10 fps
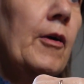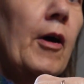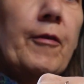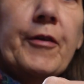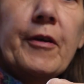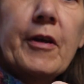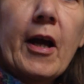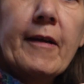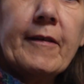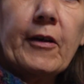a few
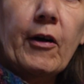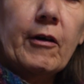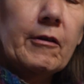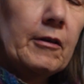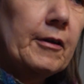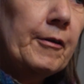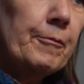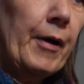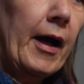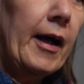years ago
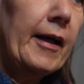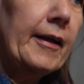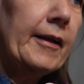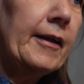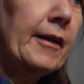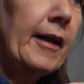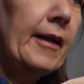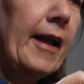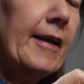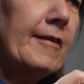by a
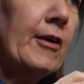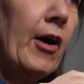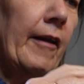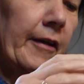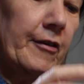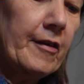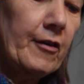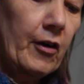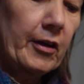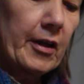lady called, I think she's
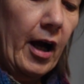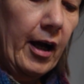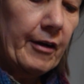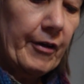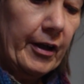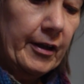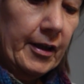called Lara,